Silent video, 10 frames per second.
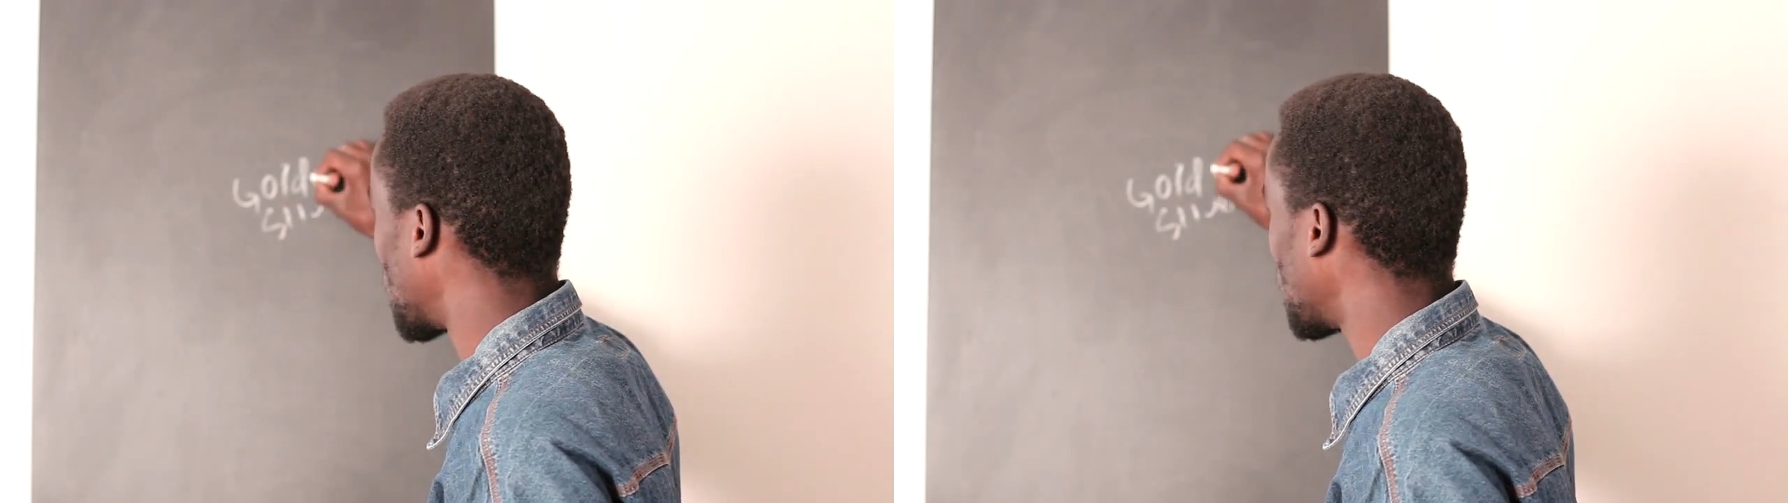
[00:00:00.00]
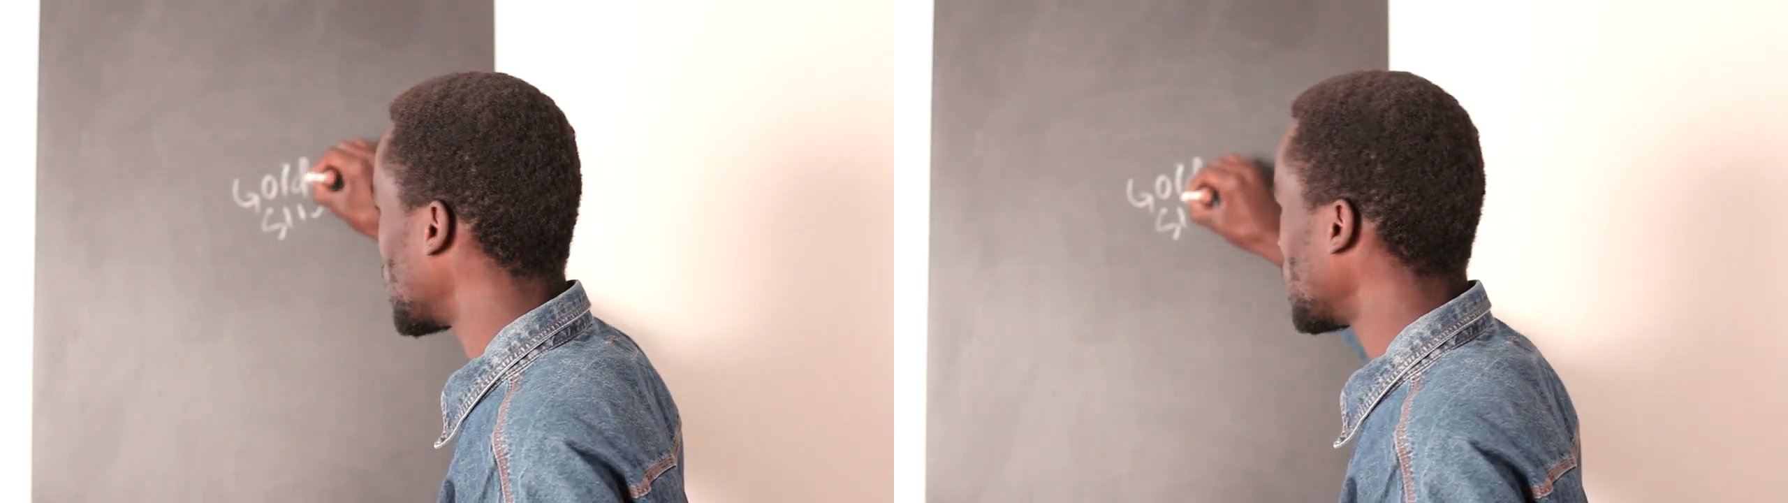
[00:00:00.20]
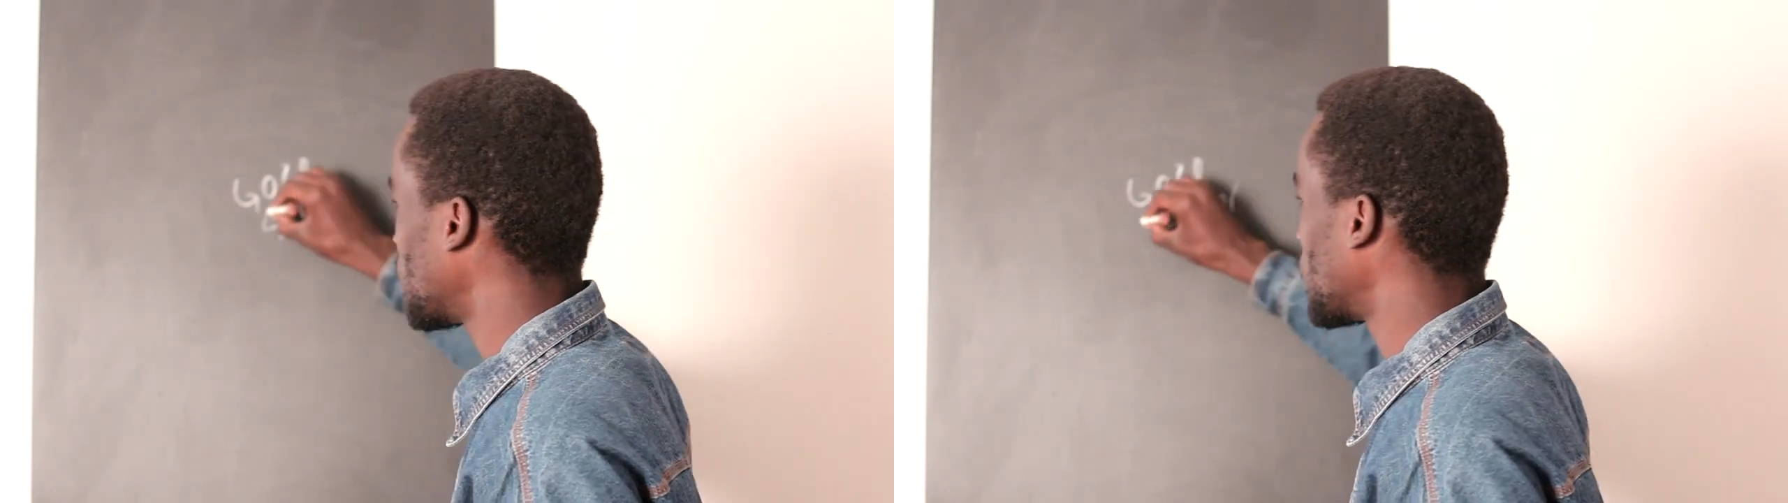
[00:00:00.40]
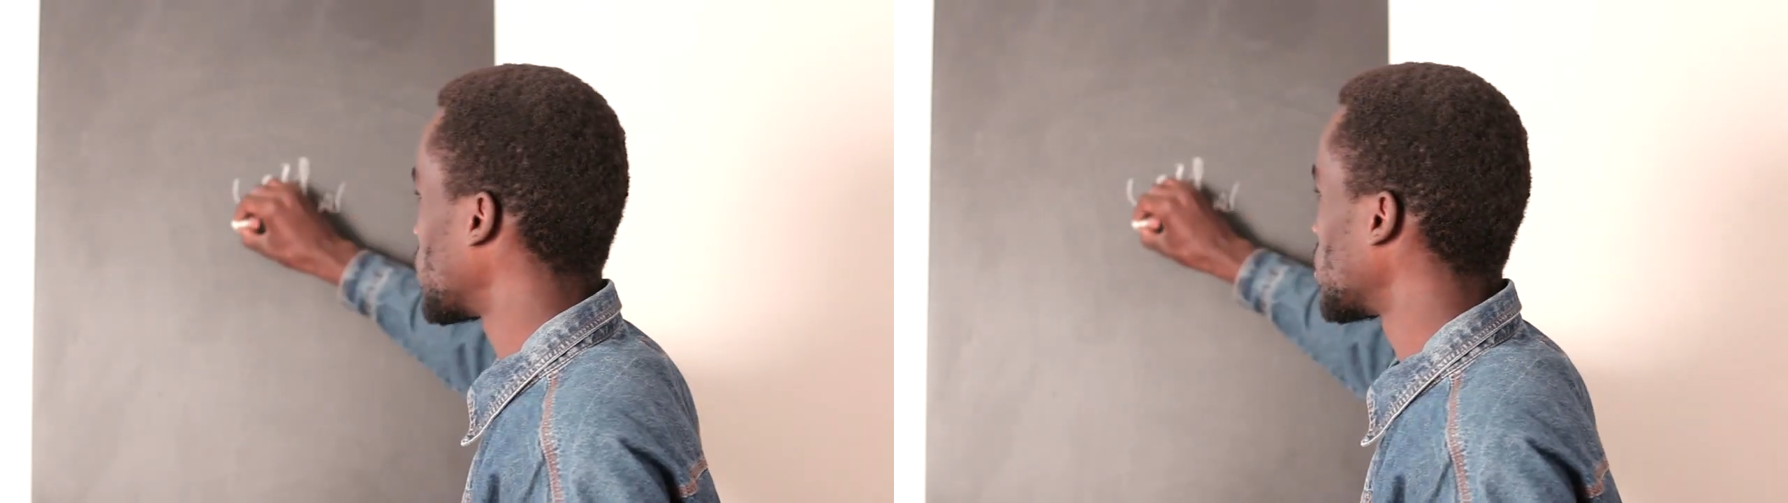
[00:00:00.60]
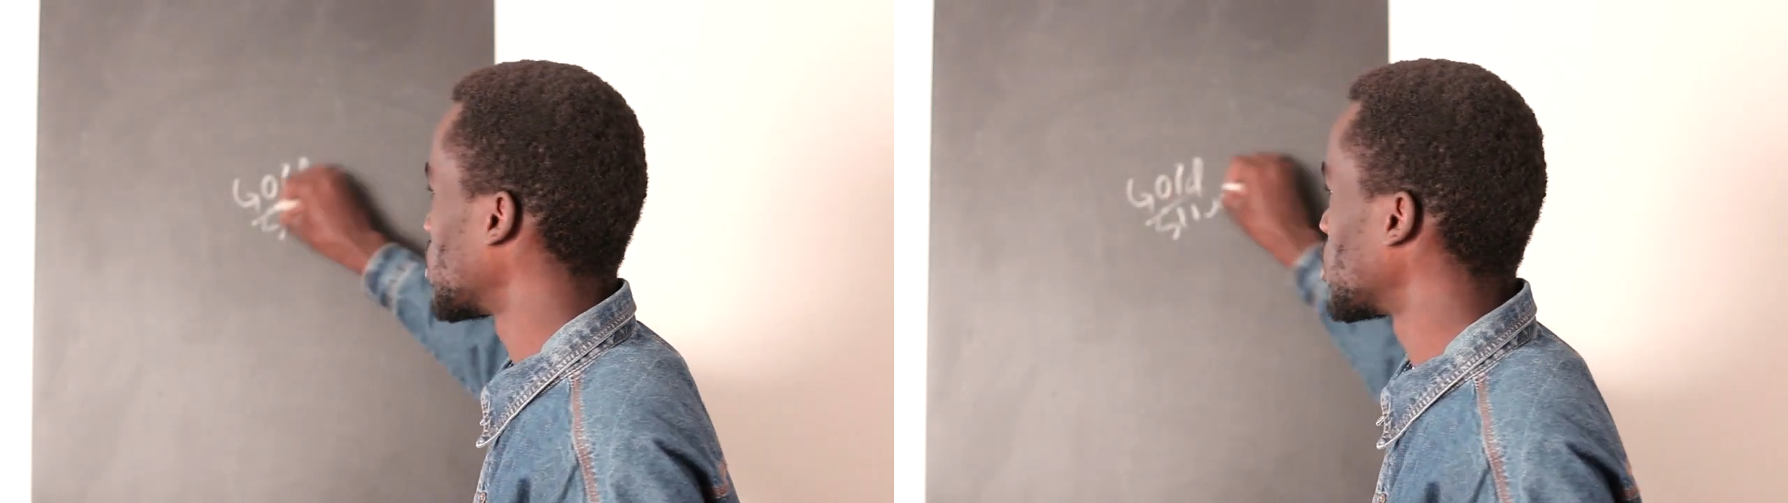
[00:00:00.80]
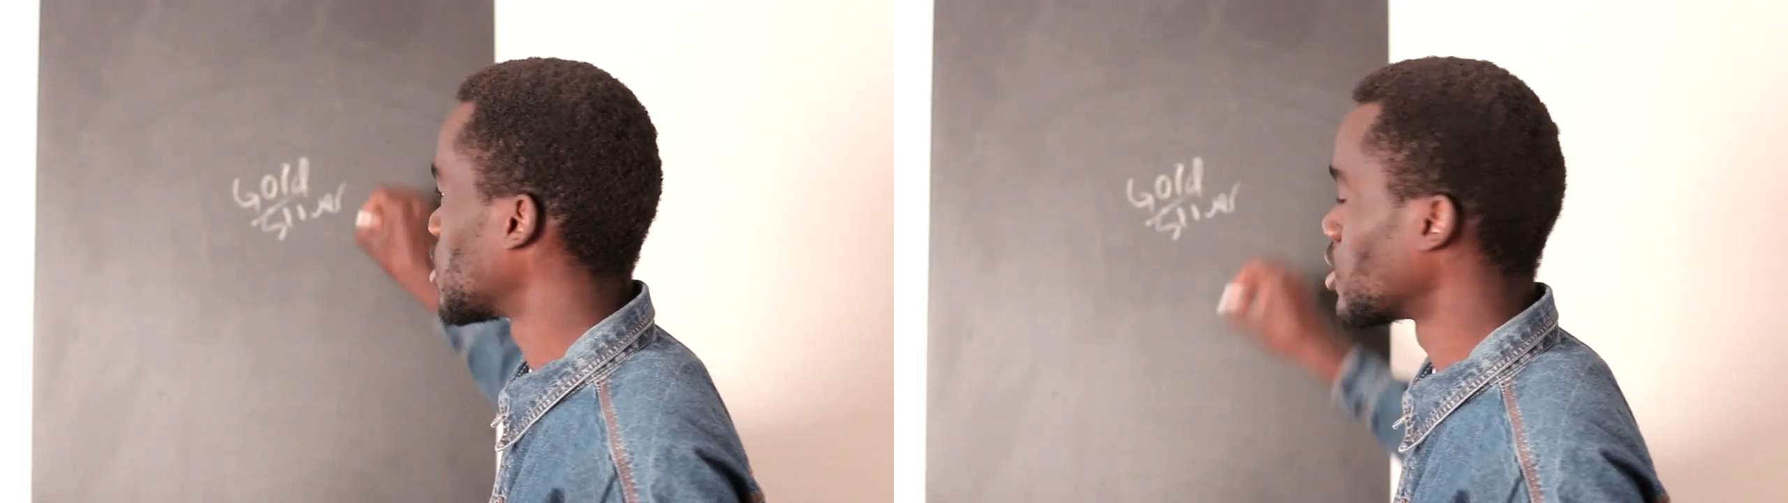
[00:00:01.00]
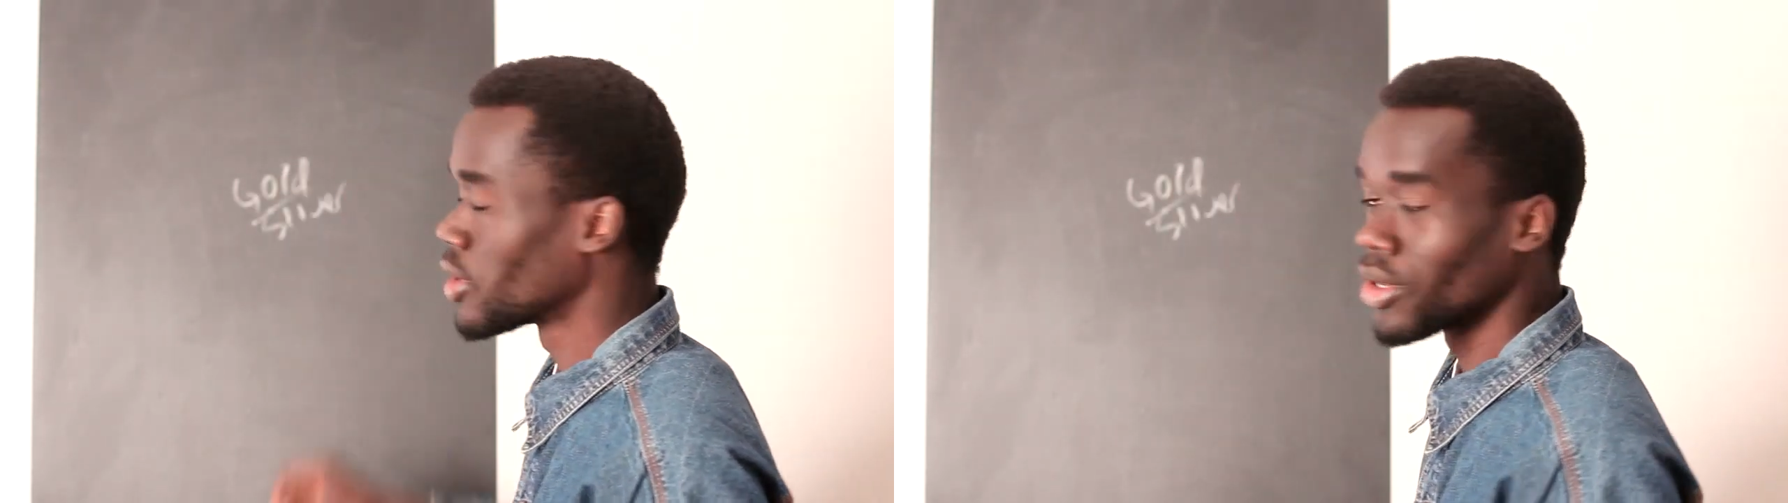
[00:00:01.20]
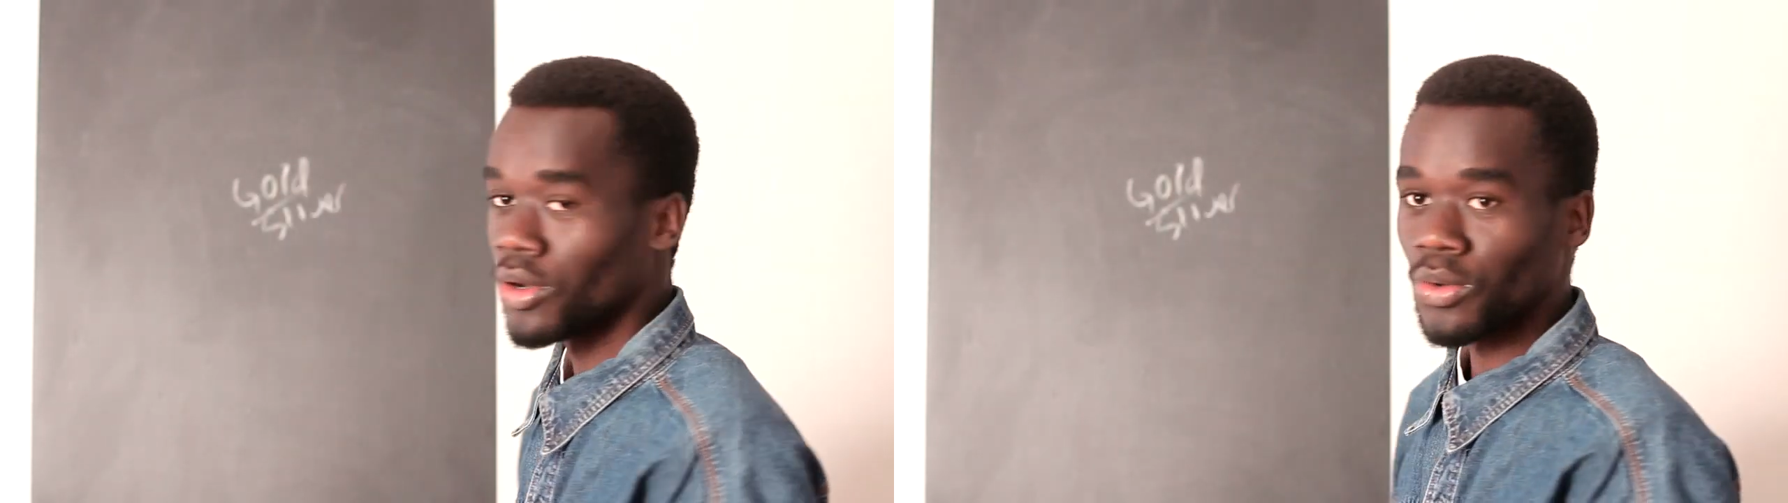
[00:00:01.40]
have
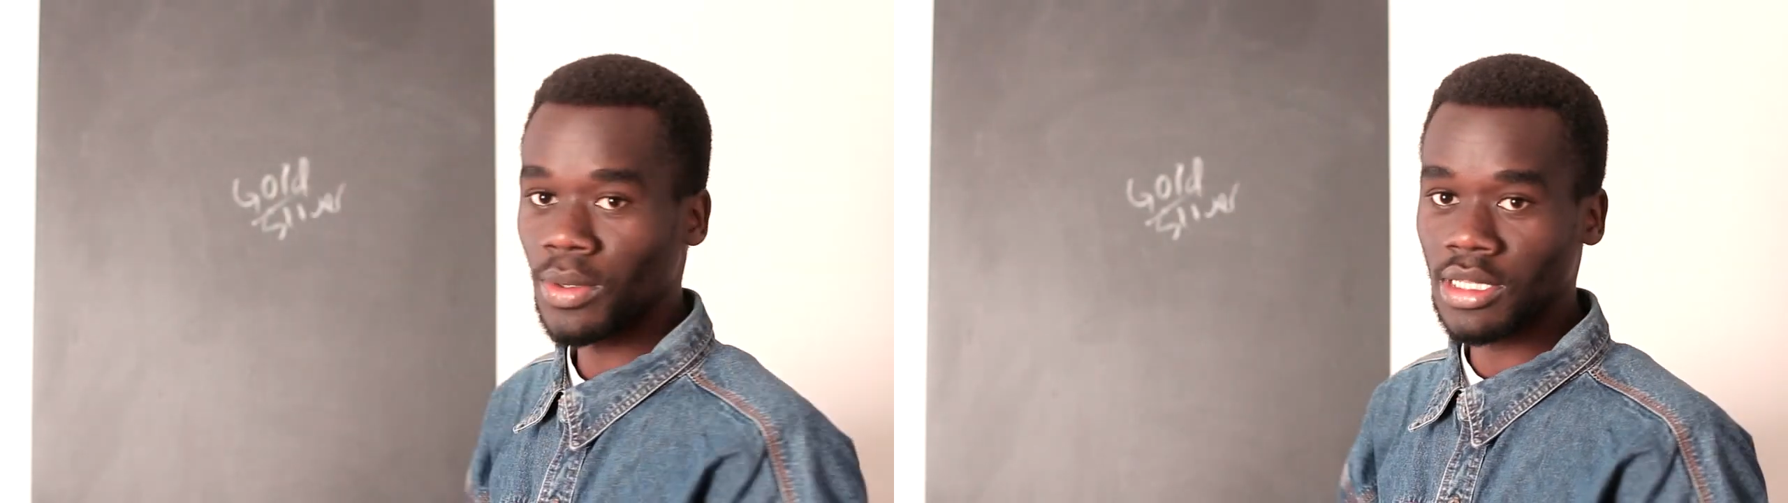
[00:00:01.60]
will